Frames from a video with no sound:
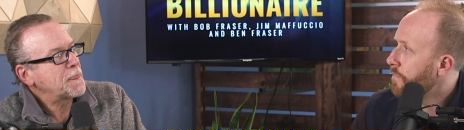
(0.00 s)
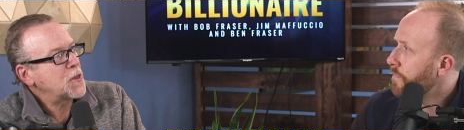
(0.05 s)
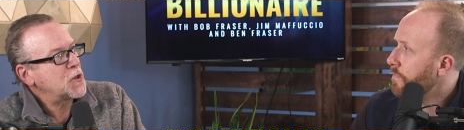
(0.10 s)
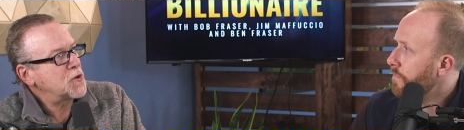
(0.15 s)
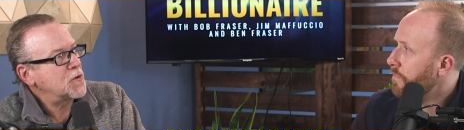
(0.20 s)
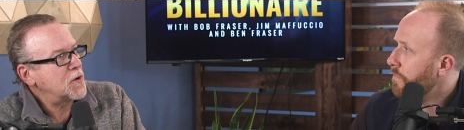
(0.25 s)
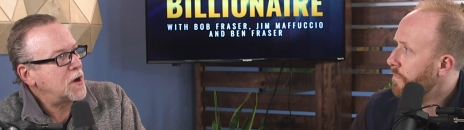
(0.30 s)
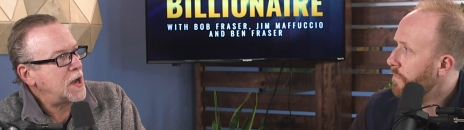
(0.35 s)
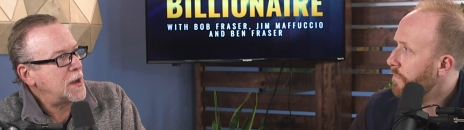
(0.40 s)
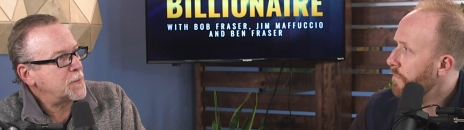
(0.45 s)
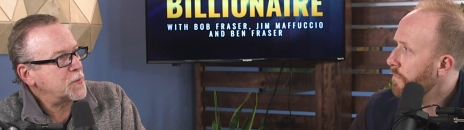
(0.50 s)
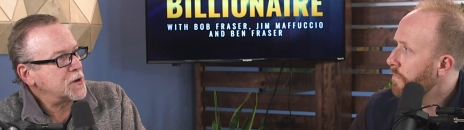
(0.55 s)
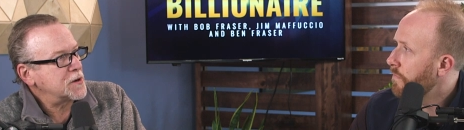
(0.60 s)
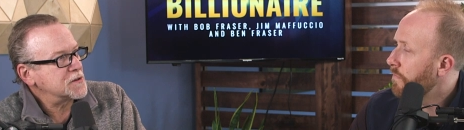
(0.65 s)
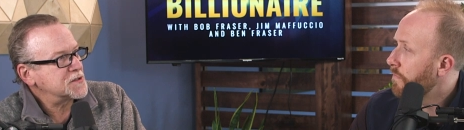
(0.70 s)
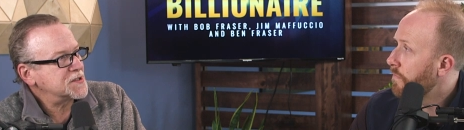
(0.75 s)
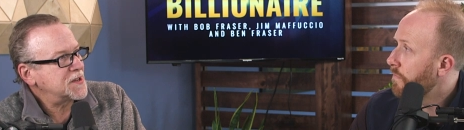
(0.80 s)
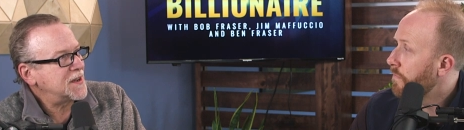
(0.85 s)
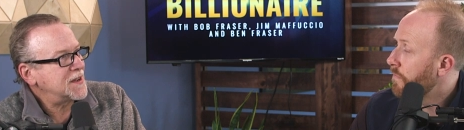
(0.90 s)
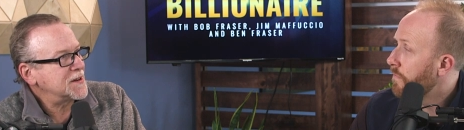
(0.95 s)
Speaker 1: your
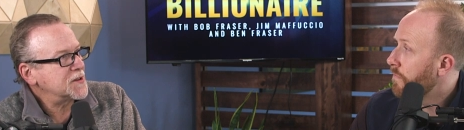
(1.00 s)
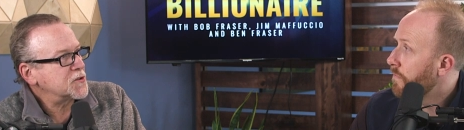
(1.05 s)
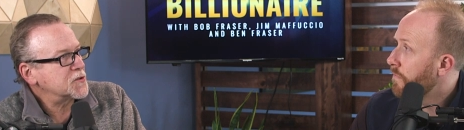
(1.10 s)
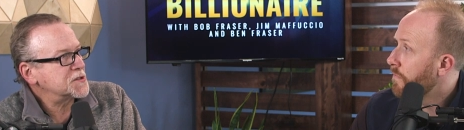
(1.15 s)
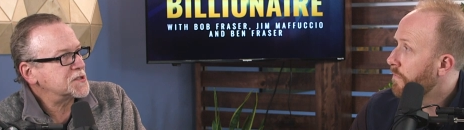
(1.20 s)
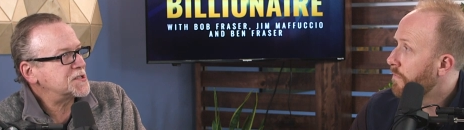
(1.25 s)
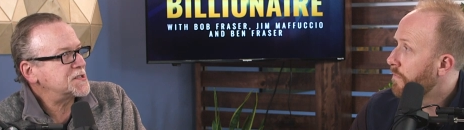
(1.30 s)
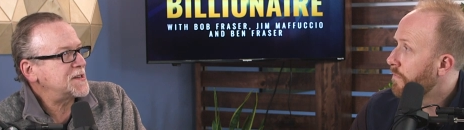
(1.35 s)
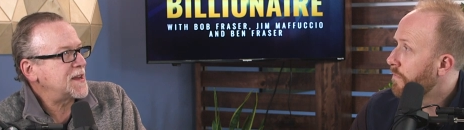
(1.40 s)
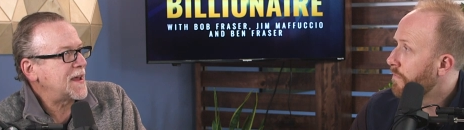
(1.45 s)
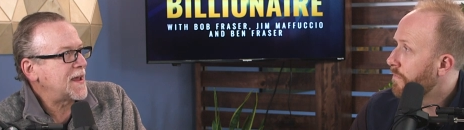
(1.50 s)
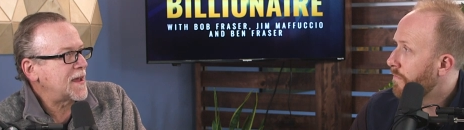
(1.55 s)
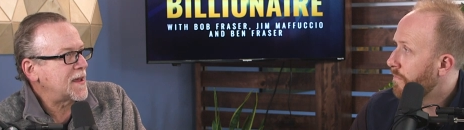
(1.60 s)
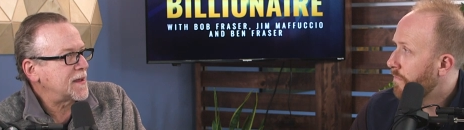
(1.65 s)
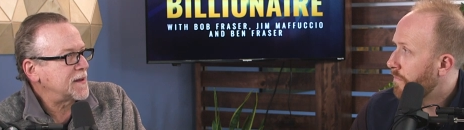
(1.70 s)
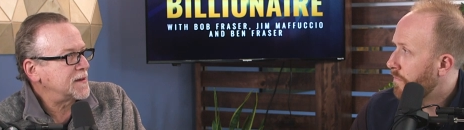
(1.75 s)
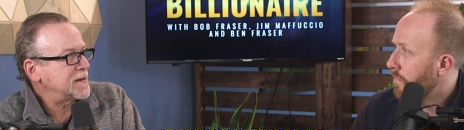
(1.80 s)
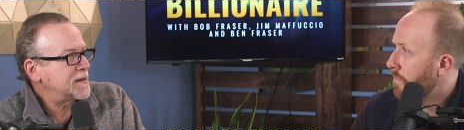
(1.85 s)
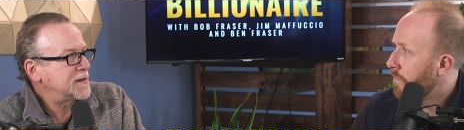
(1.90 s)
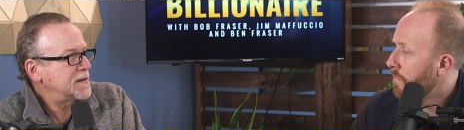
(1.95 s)
operators
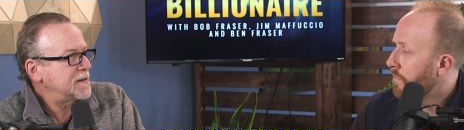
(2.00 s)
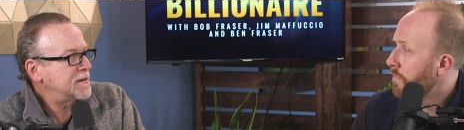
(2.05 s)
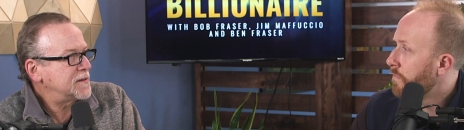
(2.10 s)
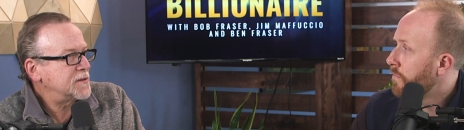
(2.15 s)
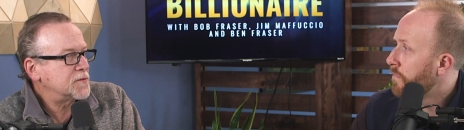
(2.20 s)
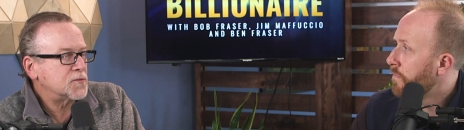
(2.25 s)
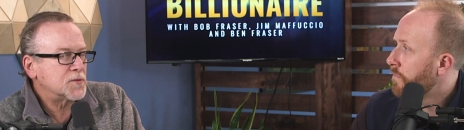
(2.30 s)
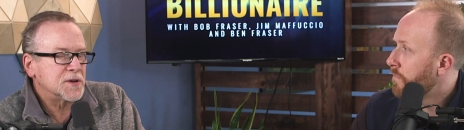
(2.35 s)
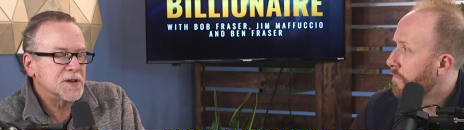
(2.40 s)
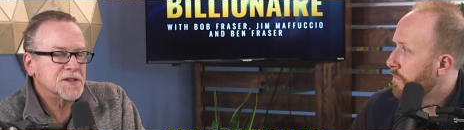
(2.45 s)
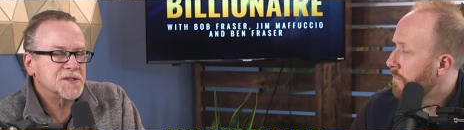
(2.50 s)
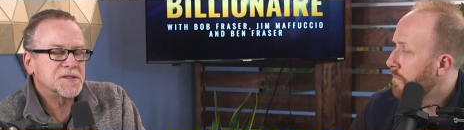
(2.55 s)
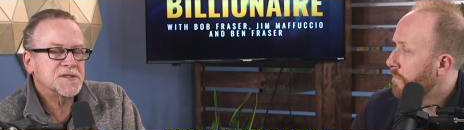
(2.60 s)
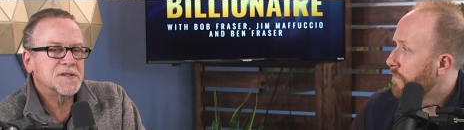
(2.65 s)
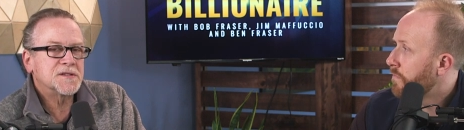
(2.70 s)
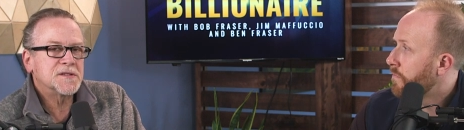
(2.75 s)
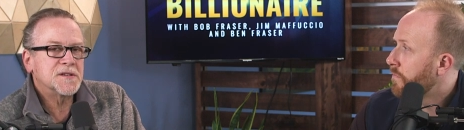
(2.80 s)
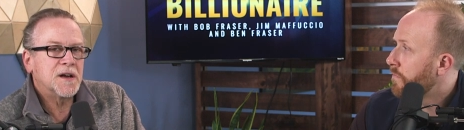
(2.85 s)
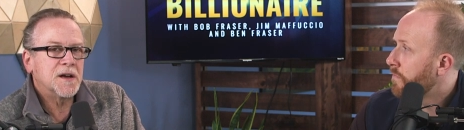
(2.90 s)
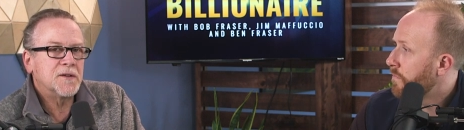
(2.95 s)
understand the
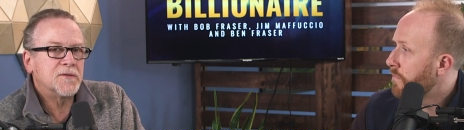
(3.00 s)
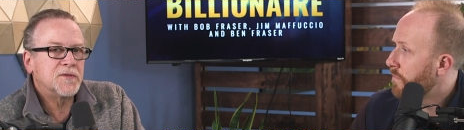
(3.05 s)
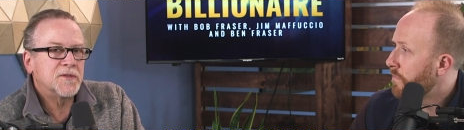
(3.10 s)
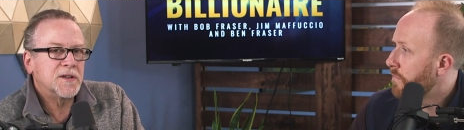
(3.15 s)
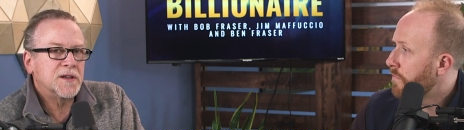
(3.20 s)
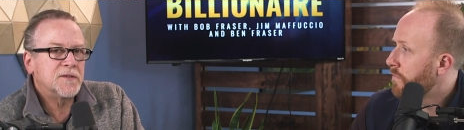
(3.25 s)
risks of,